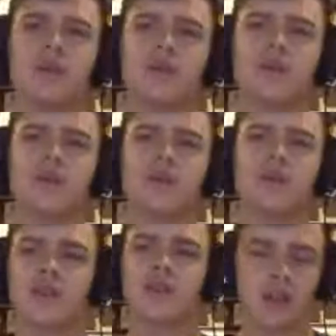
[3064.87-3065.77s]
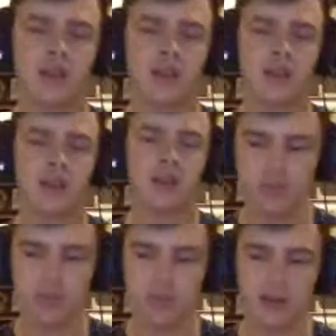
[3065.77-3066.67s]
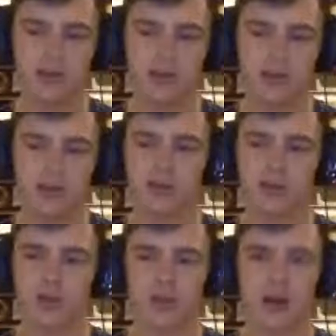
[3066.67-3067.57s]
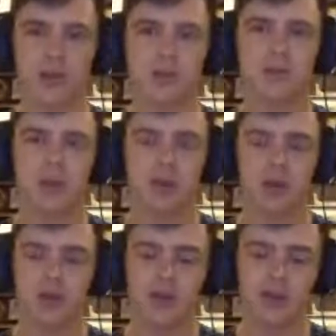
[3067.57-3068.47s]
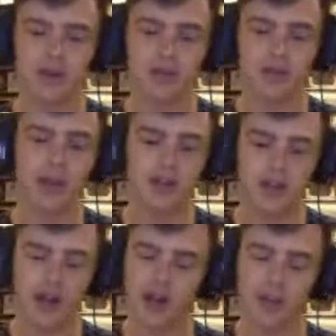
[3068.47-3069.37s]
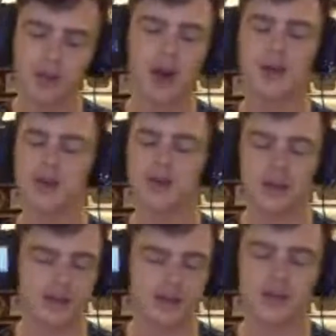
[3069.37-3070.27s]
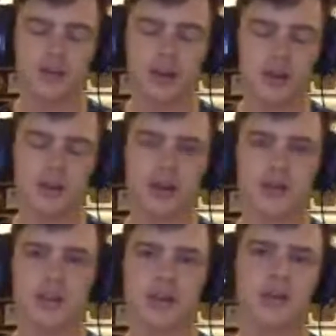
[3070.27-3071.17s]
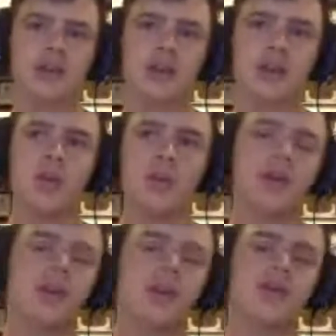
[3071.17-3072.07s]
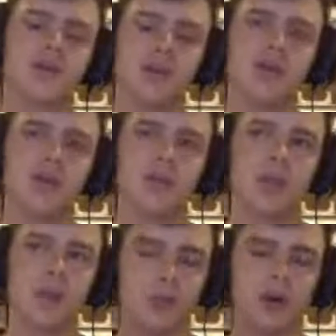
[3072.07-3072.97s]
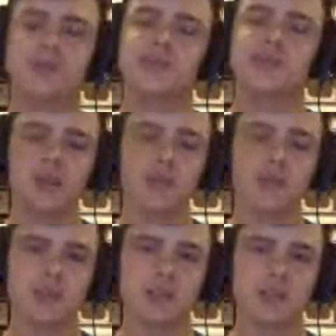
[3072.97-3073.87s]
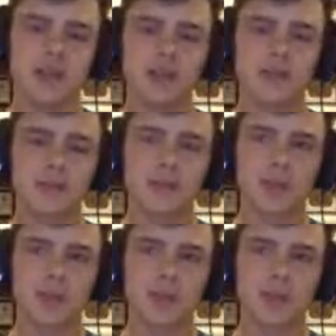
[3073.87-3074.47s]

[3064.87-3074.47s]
looked death straight in the eyes probably 3 or 4 times. We could have made, and I'm not exaggerating when I say this, we could have slipped and made one single mistake